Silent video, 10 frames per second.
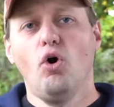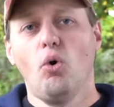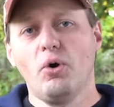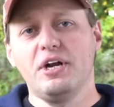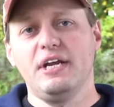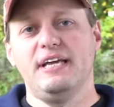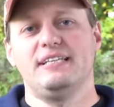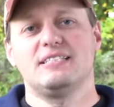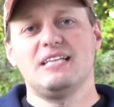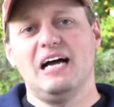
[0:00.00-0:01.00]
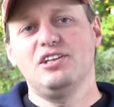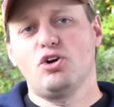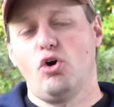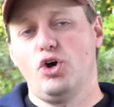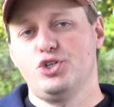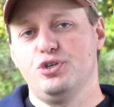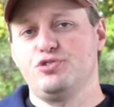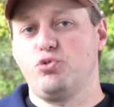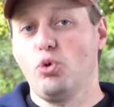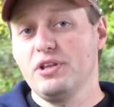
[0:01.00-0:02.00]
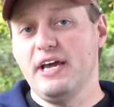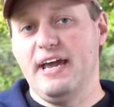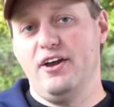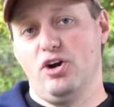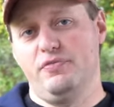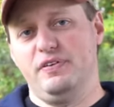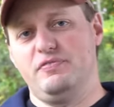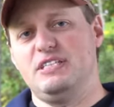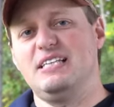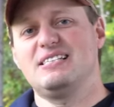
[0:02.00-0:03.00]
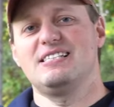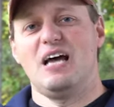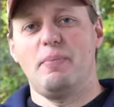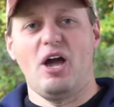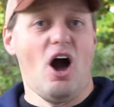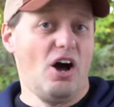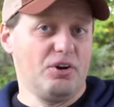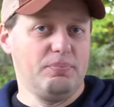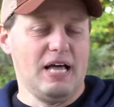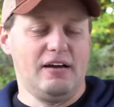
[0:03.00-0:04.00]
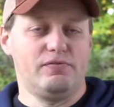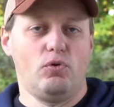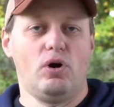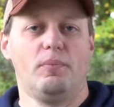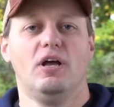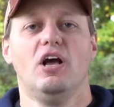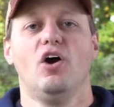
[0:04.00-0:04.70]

Hornady designed the cartridge for the AR-15 semi-auto platform